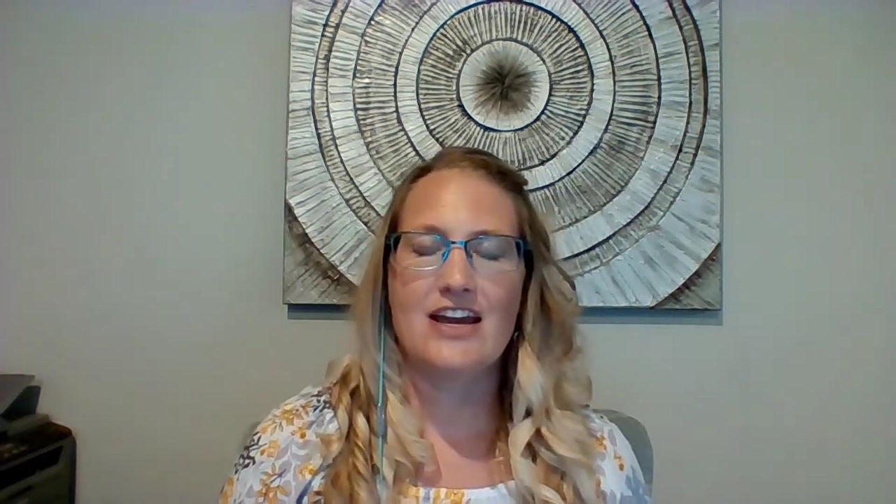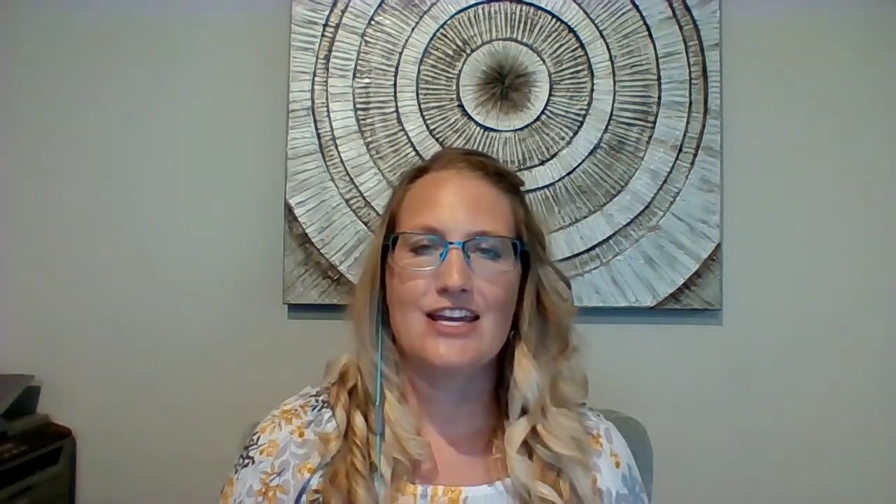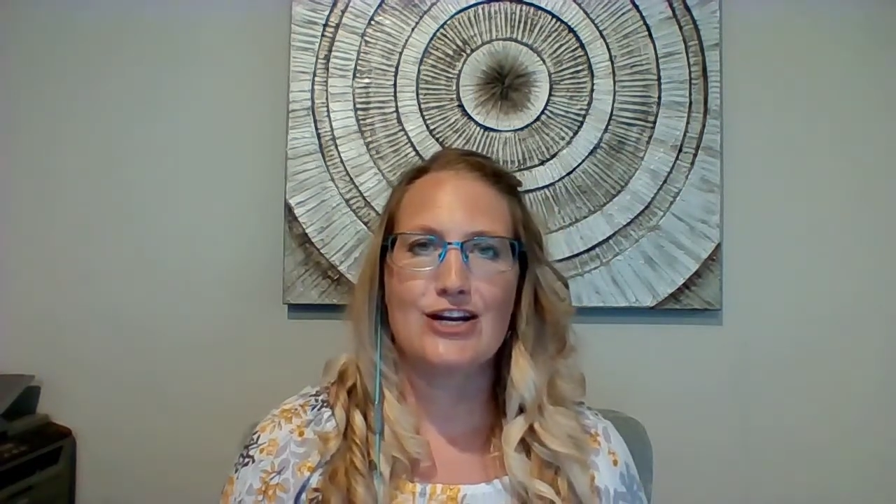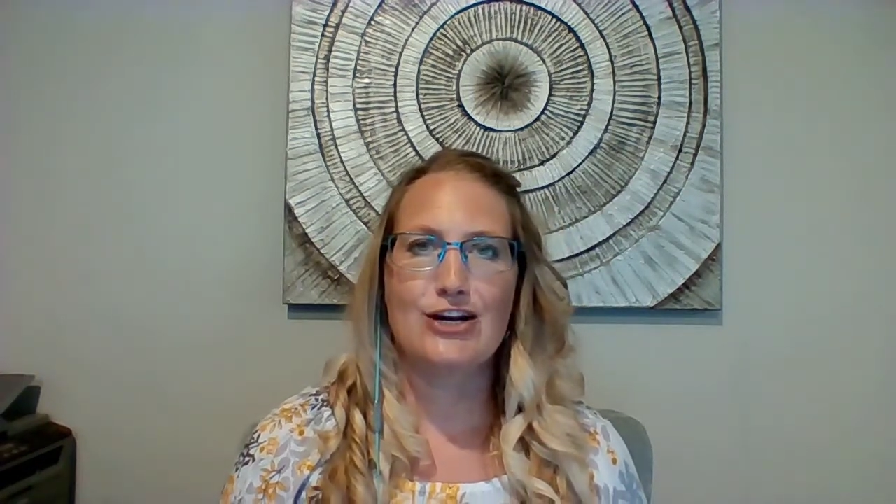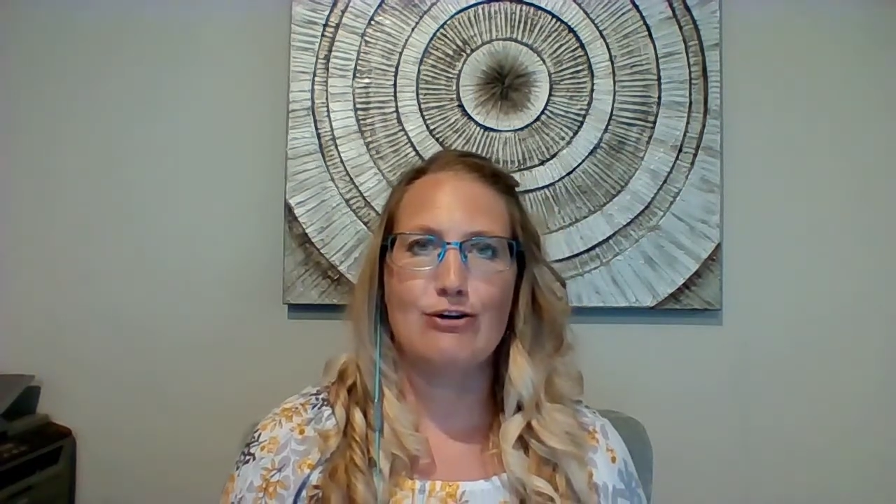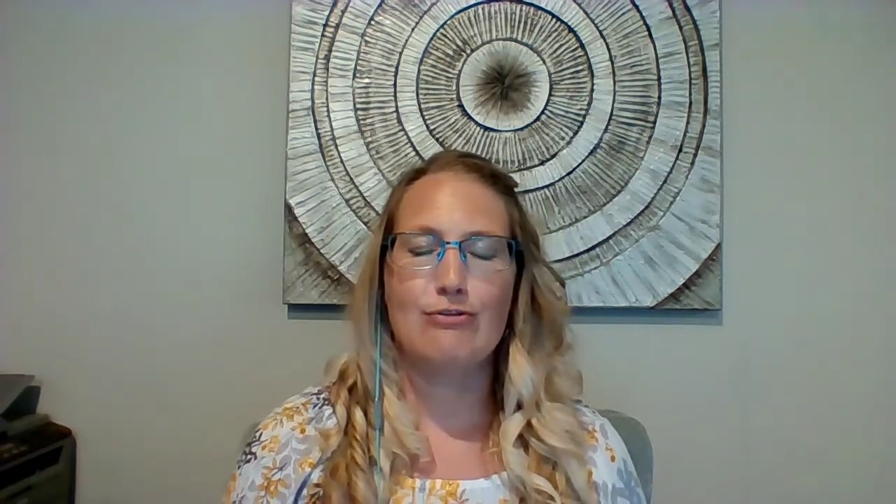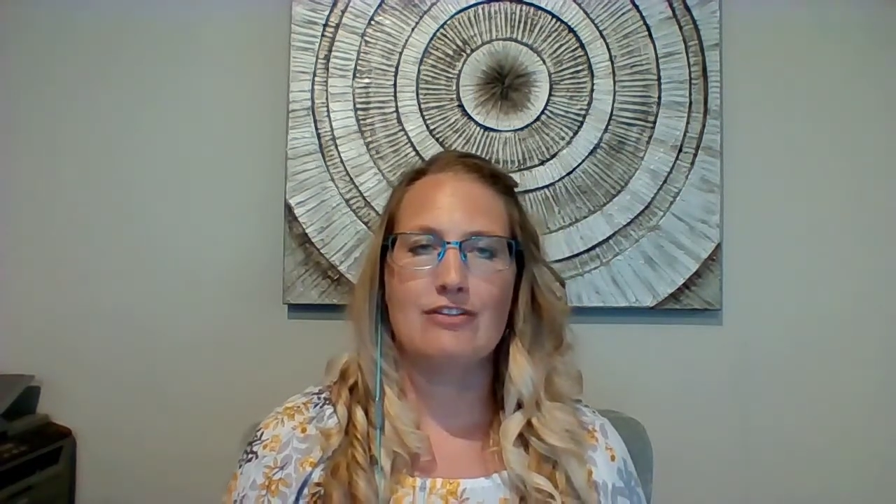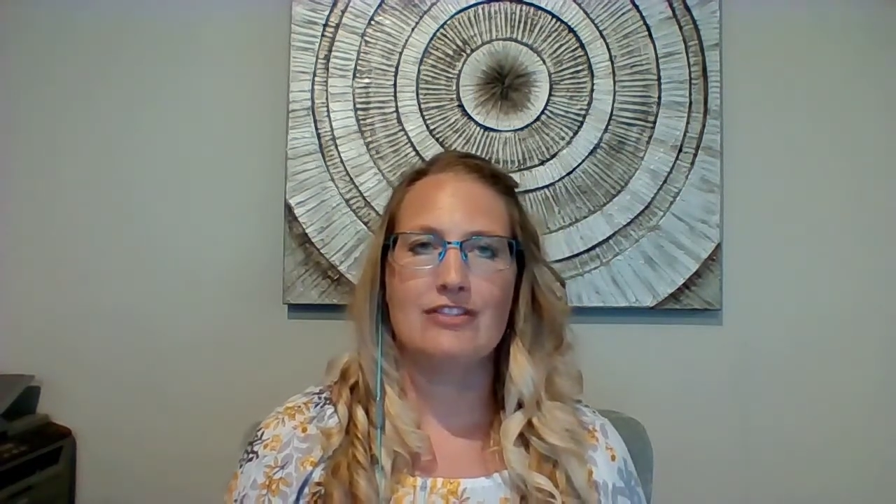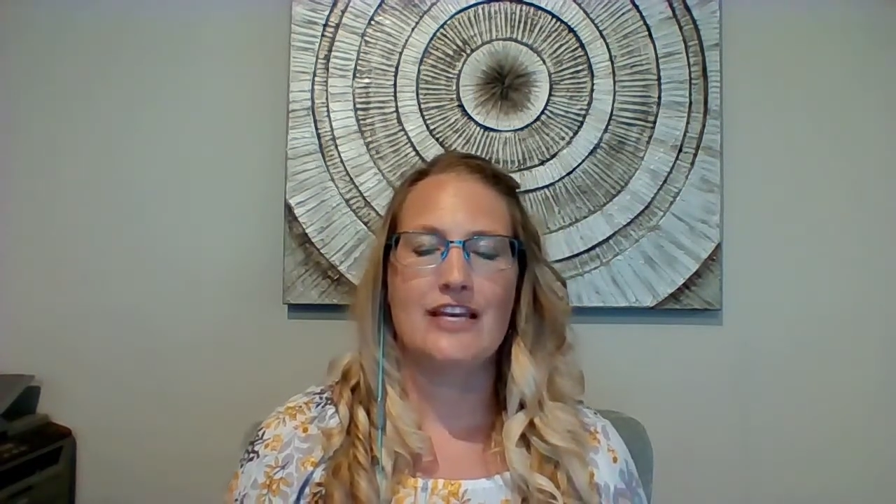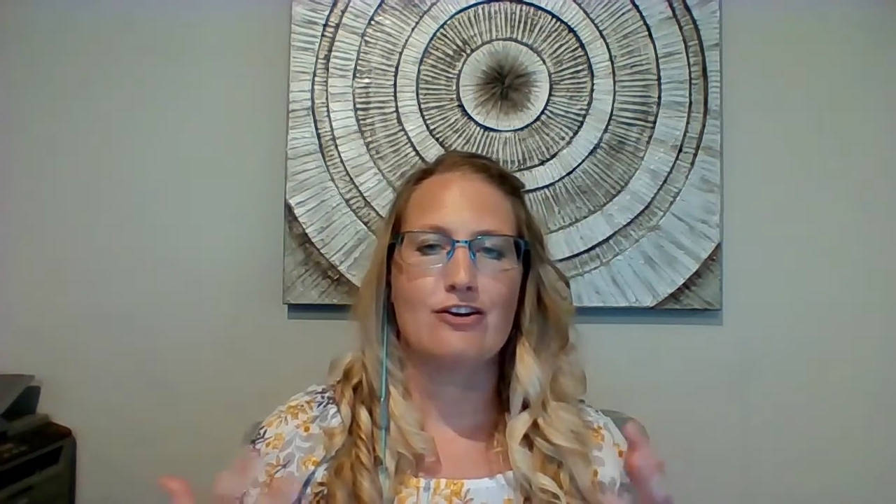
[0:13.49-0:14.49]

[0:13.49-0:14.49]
you know late